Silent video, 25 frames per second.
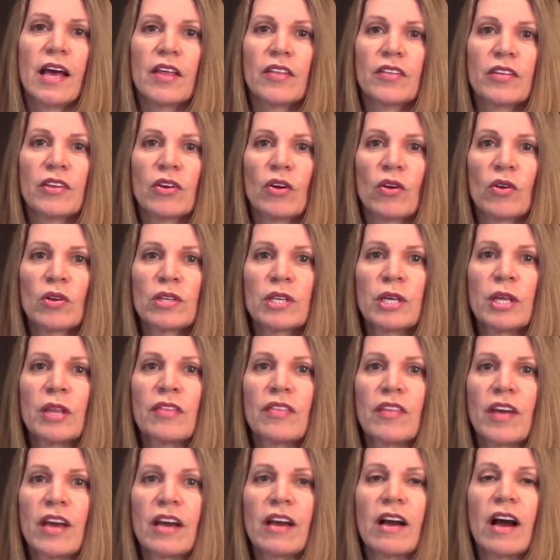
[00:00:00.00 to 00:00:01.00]
the only
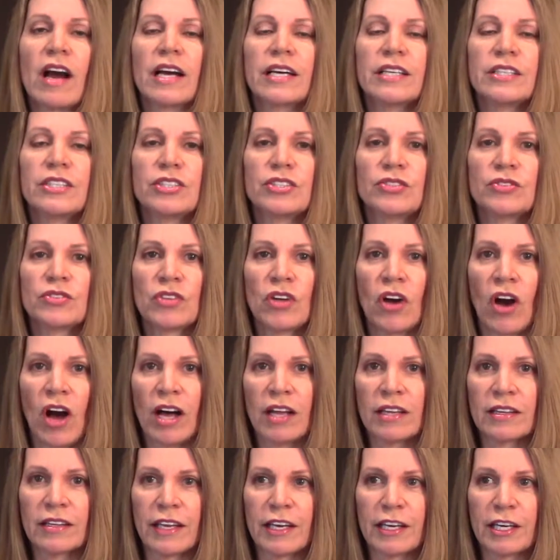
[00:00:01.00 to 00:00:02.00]
thing I do
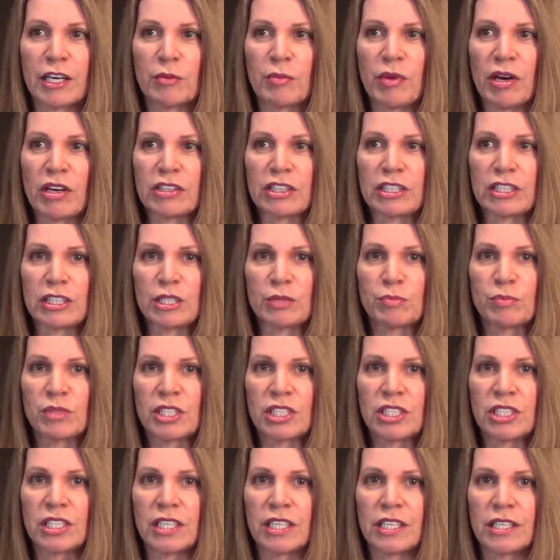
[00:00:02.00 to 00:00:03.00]
not like about this
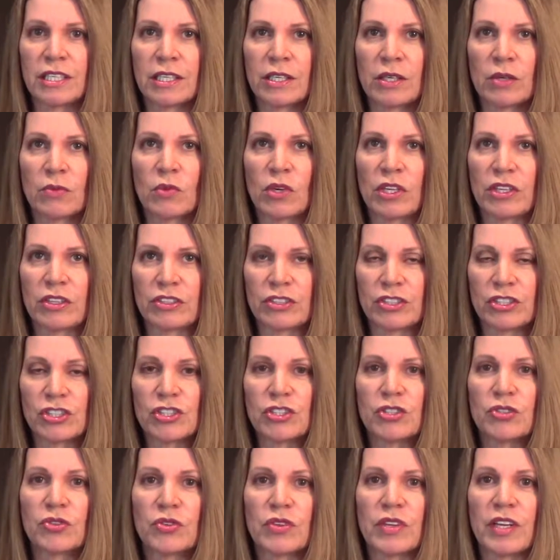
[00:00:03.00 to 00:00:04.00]
machine, well, there's
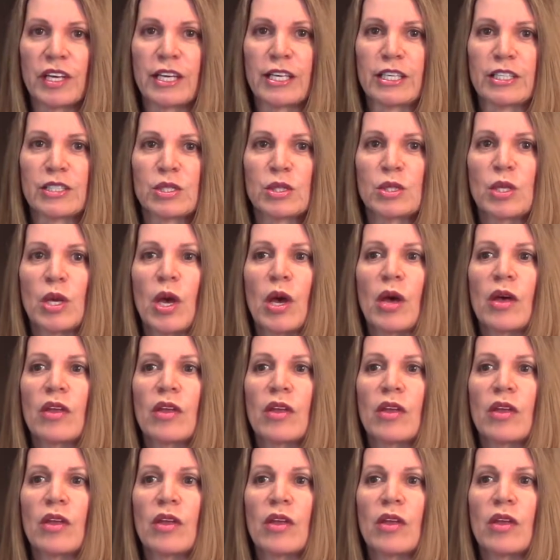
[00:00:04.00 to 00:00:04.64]
2 things.